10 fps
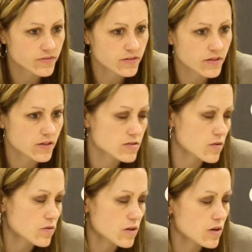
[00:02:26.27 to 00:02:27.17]
to get
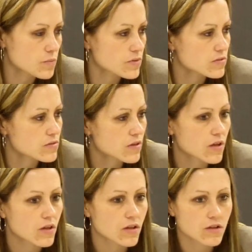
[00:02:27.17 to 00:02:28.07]
us over the hump and
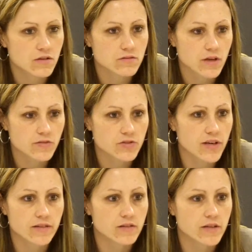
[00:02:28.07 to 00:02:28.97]
ever
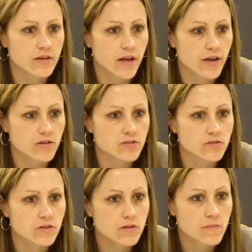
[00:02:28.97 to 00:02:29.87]
take the lead and hang on
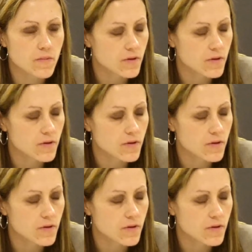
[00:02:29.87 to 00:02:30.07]
to it.